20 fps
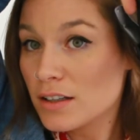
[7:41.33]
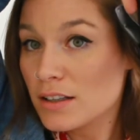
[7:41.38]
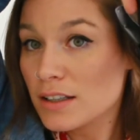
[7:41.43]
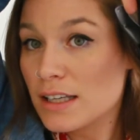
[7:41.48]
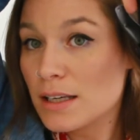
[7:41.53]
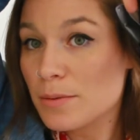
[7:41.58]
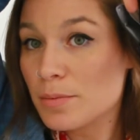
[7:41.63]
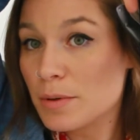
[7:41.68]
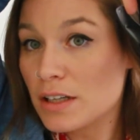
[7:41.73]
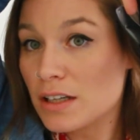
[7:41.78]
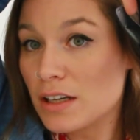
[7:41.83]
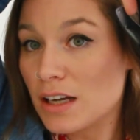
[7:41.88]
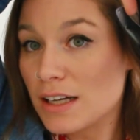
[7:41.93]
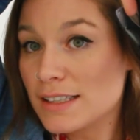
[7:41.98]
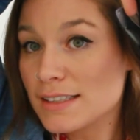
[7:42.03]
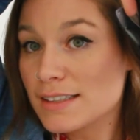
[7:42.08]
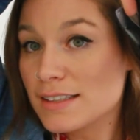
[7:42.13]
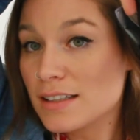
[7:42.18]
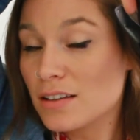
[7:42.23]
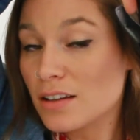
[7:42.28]
keep it
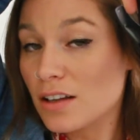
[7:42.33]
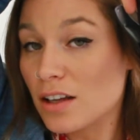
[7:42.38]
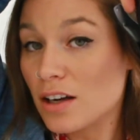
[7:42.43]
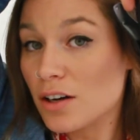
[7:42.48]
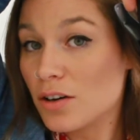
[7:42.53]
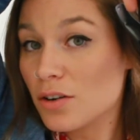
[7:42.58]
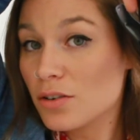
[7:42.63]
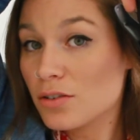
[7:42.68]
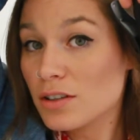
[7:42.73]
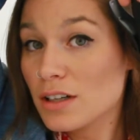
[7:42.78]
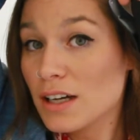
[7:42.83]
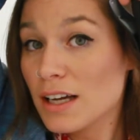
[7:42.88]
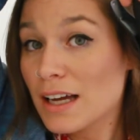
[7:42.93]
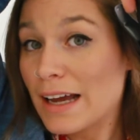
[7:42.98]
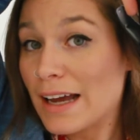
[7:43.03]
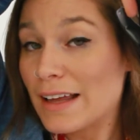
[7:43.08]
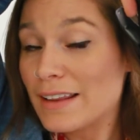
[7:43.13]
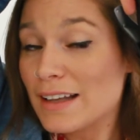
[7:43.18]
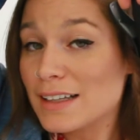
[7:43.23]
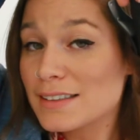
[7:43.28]
nice and low,
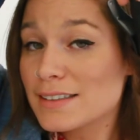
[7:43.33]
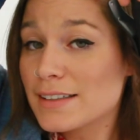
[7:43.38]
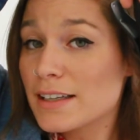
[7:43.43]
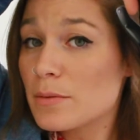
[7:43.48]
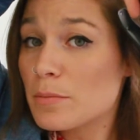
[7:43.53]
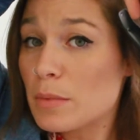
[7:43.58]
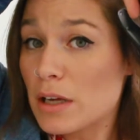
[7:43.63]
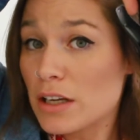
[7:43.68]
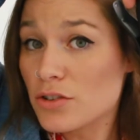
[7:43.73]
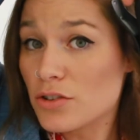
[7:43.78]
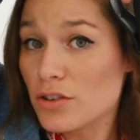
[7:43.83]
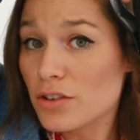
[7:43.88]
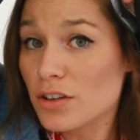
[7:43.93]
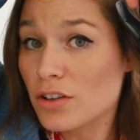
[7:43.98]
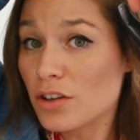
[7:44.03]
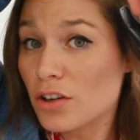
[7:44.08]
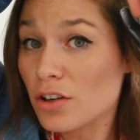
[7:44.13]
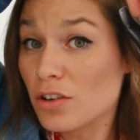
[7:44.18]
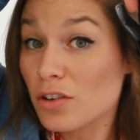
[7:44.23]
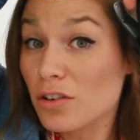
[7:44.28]
and that's gonna make sure the
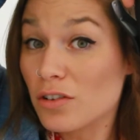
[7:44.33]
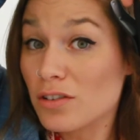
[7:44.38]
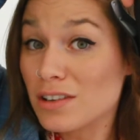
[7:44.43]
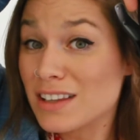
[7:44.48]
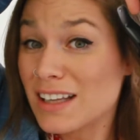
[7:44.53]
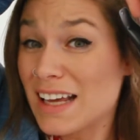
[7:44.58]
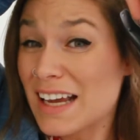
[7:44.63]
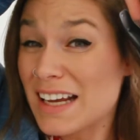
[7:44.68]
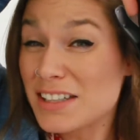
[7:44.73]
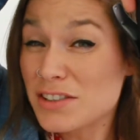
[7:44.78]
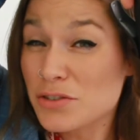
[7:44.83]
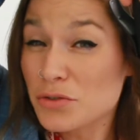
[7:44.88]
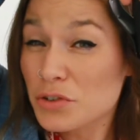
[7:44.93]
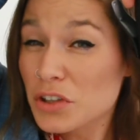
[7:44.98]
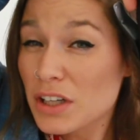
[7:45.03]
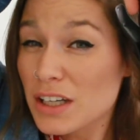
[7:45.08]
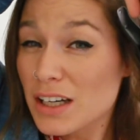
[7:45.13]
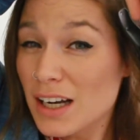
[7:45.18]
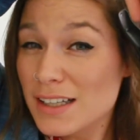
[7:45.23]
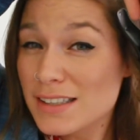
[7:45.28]
curl lays
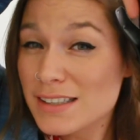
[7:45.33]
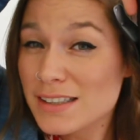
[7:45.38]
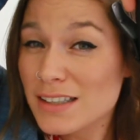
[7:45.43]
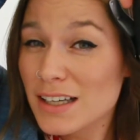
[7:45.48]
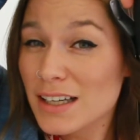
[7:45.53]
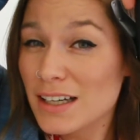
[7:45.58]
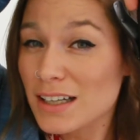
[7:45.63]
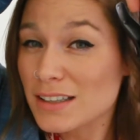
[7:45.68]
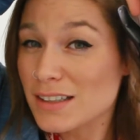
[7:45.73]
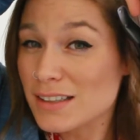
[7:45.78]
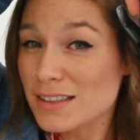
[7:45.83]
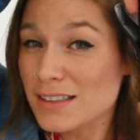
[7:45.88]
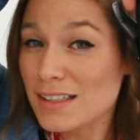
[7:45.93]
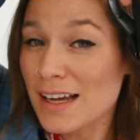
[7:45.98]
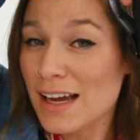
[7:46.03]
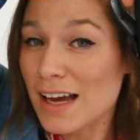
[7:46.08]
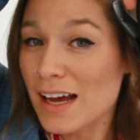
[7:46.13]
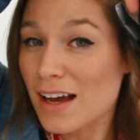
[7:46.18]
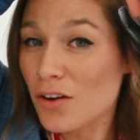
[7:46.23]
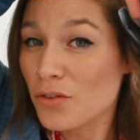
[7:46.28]
really nicely and it doesn't
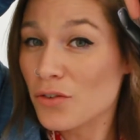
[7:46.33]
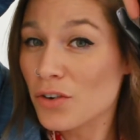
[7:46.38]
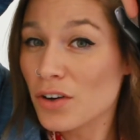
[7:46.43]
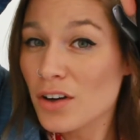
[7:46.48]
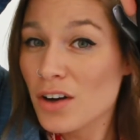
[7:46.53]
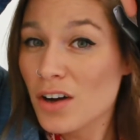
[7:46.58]
have